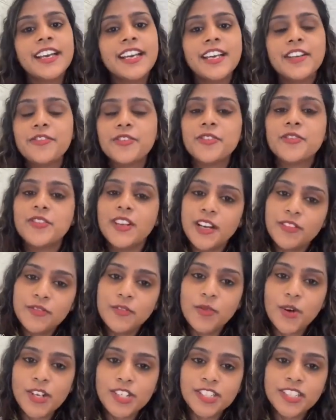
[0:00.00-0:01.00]
If you've
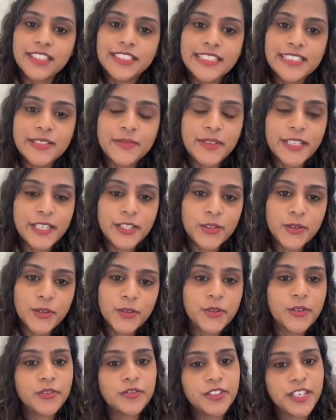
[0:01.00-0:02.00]
loved watching this
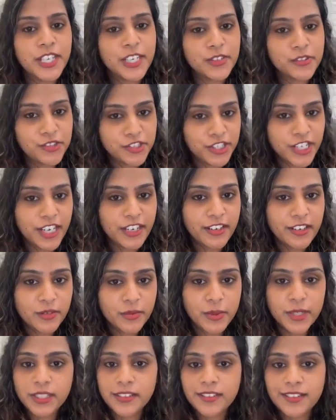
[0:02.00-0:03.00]
video, don't forget to share
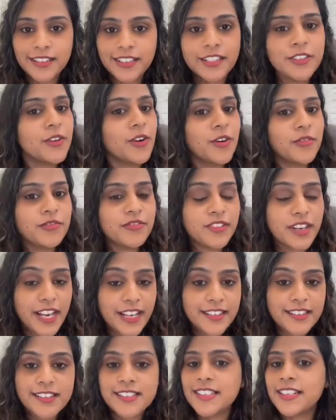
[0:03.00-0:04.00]
it with your
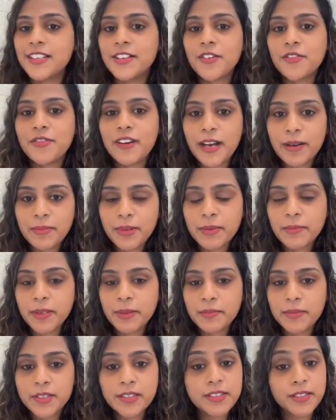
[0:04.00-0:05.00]
friends and your family
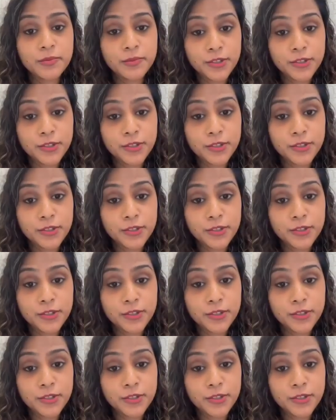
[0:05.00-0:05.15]
members.